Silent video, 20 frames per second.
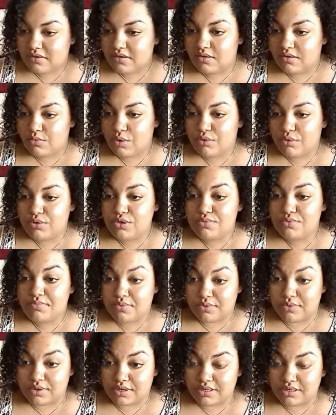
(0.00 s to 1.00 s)
Where were you
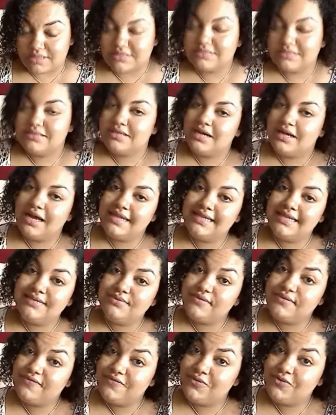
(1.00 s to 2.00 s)
born?
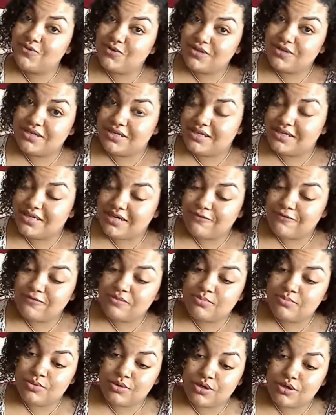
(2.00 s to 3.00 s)
Hollywood, Florida. I was
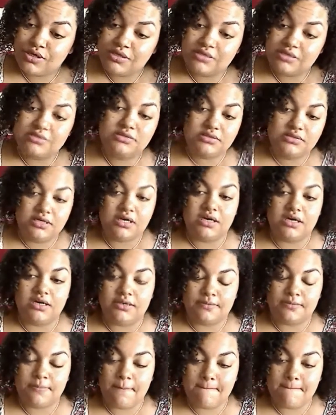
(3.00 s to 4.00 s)
born.
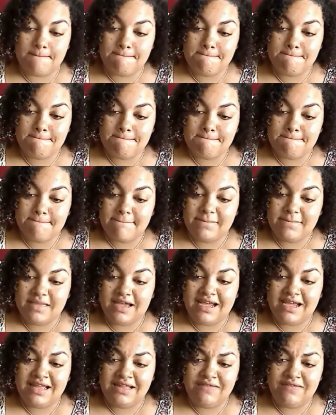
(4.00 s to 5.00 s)
I
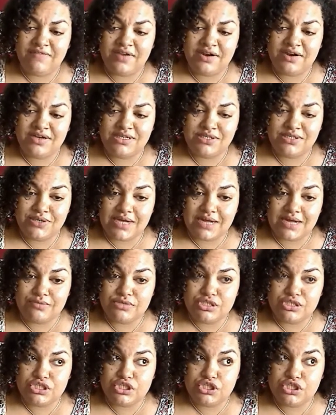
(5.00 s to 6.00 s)
lived there until I
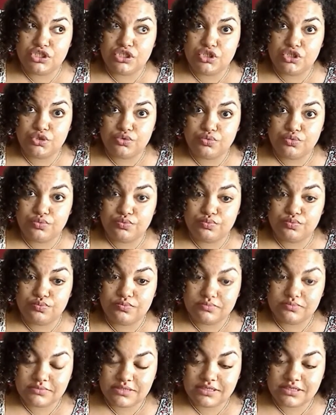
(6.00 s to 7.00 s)
was 2.
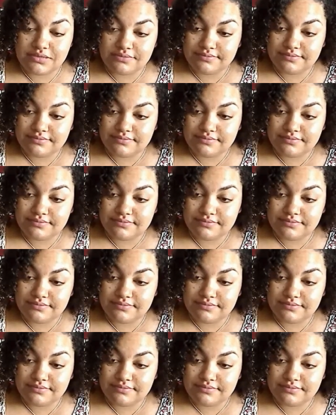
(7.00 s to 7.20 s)
Yeah.